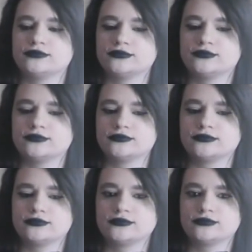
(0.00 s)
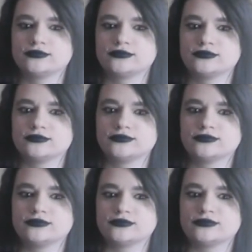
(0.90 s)

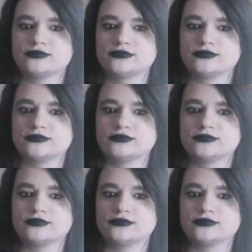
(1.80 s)
Nobody speaks.